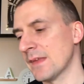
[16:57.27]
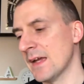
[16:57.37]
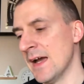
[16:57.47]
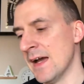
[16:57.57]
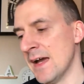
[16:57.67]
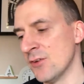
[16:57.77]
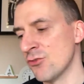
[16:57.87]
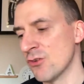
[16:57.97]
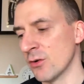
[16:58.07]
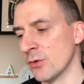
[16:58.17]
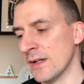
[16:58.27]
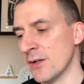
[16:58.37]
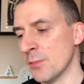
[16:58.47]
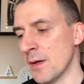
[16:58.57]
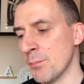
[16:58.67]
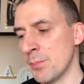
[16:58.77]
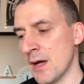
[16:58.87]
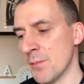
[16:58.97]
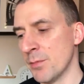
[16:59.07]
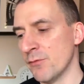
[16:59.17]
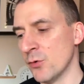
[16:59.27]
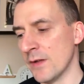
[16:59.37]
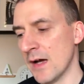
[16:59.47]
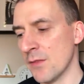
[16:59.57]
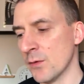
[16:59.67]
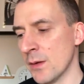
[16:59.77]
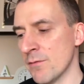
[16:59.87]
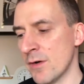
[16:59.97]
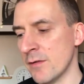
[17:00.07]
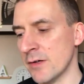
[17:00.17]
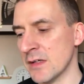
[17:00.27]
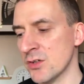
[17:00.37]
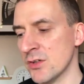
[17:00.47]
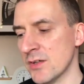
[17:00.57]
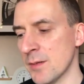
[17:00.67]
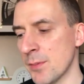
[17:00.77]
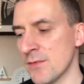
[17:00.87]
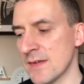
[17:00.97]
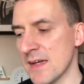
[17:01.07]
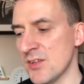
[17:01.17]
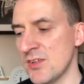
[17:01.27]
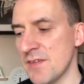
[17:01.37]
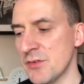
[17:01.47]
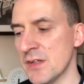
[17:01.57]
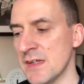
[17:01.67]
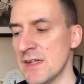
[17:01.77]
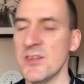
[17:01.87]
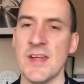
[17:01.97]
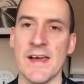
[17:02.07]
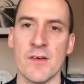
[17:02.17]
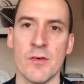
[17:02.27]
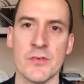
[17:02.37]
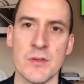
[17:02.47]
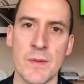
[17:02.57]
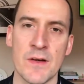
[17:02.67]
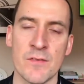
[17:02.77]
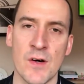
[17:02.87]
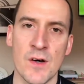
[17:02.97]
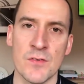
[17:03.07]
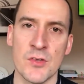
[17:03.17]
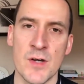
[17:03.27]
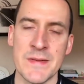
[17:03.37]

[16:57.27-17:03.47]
And struggled a little bit, but before that I thought they were very, very good, so they both get a 7. Saka obviously went off at half-time.